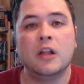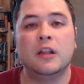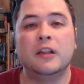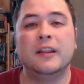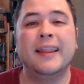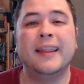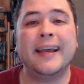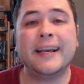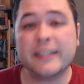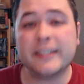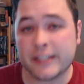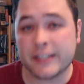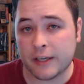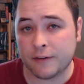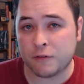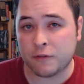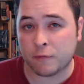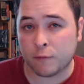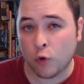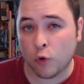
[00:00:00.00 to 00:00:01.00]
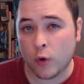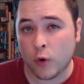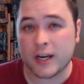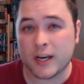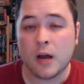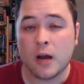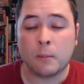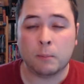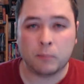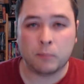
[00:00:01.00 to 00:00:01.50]
Legacy of the
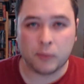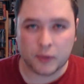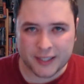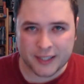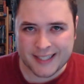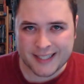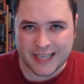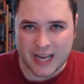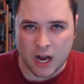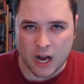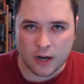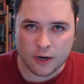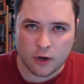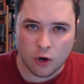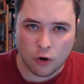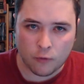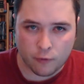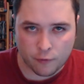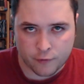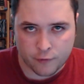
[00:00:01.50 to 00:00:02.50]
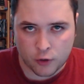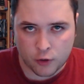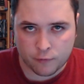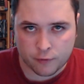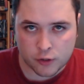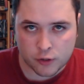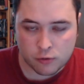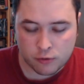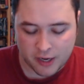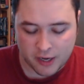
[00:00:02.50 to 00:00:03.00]
Void Blizzcon overview
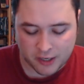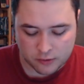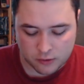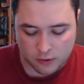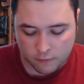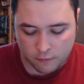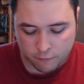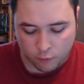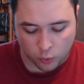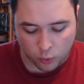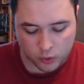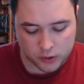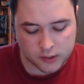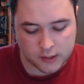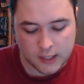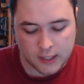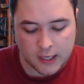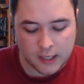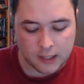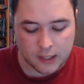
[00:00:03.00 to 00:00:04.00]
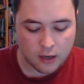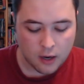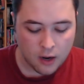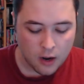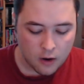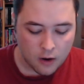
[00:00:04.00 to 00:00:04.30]
for 2014.